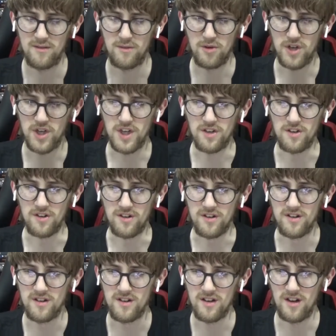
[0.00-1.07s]
What's she
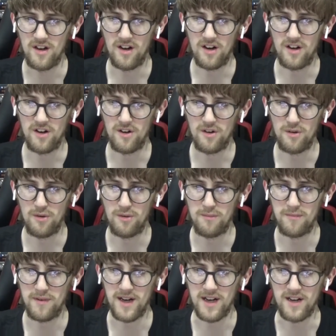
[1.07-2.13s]
done? Oh
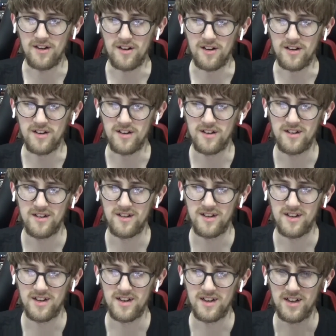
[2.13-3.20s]
my god.
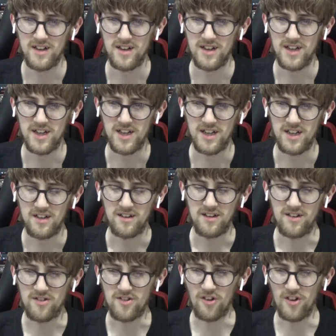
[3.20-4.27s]

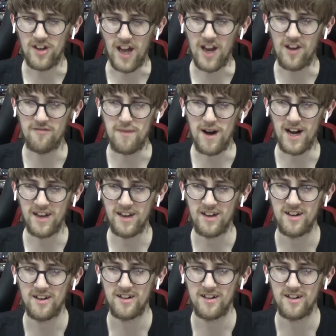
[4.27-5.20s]
She's gone caveman.